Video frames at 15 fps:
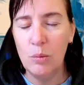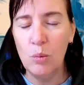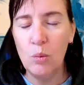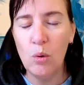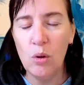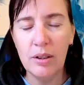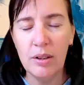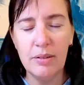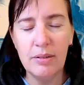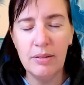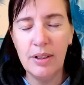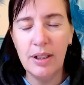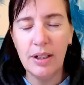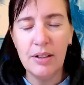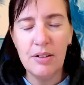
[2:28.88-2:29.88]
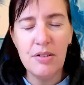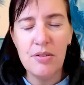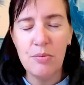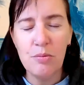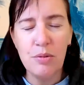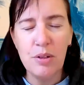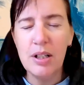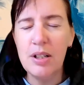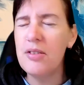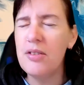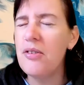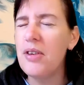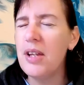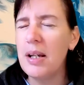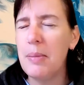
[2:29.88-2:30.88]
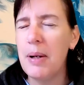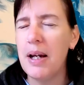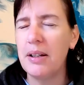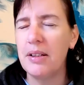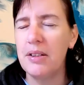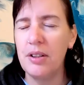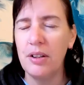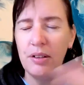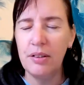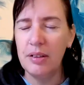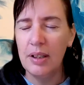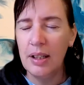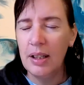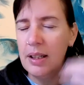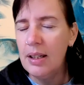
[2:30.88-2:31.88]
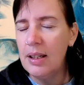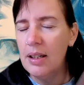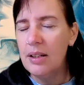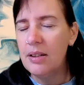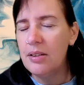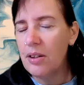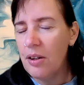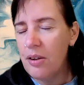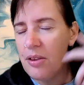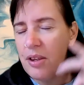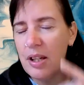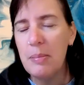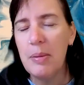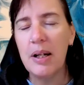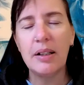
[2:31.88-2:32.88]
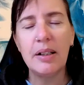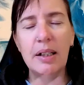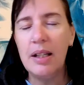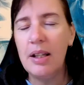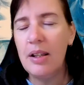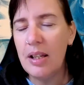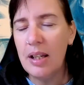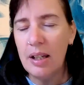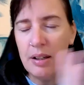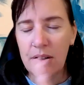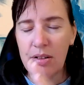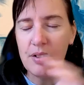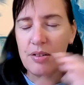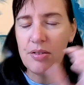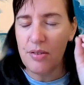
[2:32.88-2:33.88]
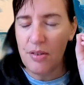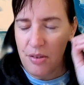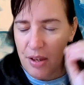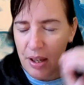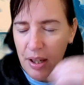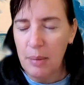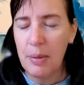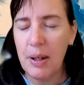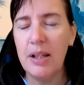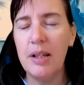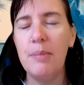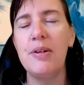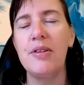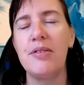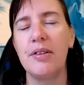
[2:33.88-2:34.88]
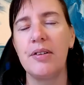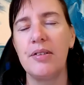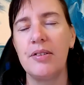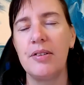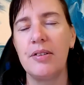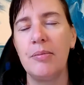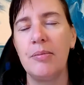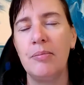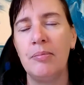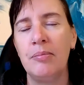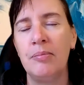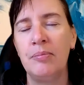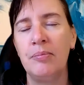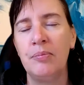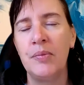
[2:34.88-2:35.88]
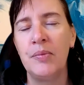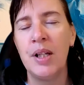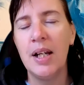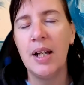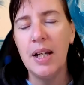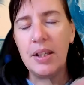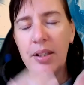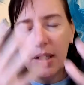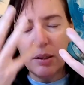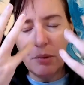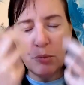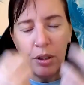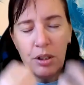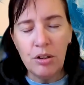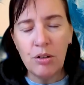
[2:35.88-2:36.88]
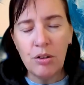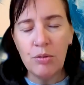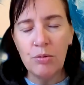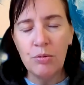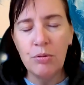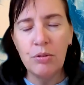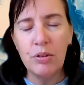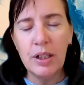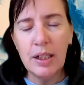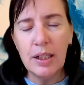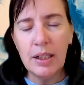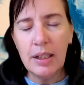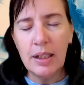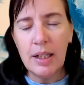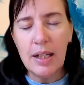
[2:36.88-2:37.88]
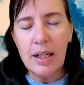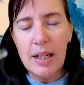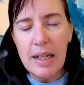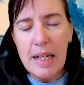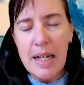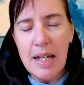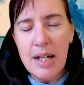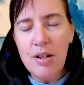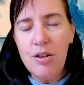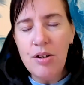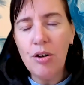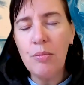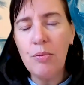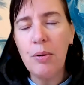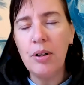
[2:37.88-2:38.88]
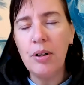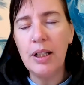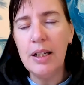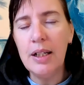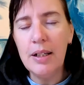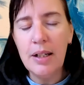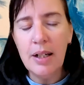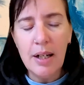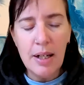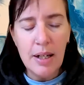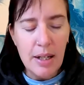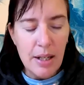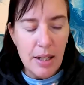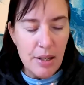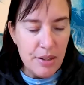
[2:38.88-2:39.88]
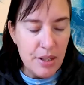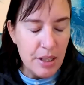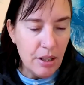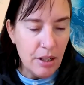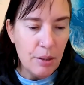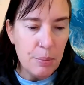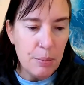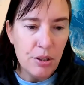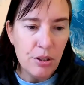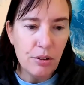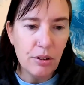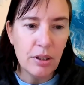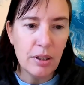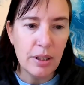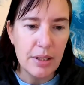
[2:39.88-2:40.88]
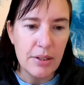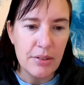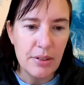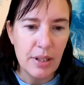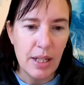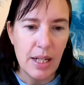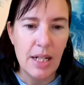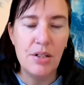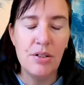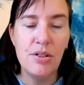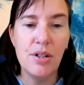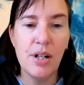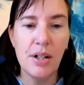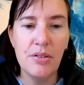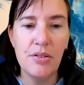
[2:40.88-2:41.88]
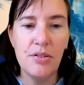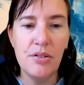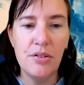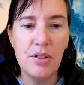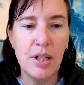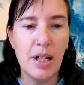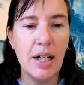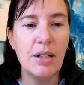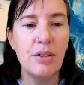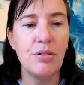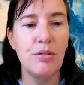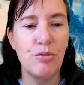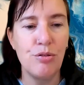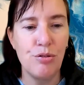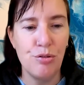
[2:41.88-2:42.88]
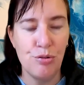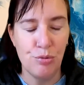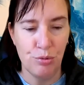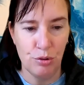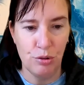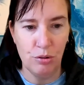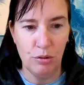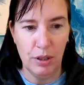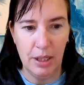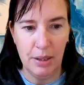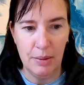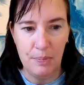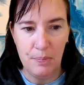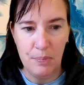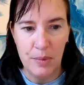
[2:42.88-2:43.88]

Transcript: Just think about it. Don't think about anything. Just think about your business. And then when you're really in your body, then open your eyes and just start drawing.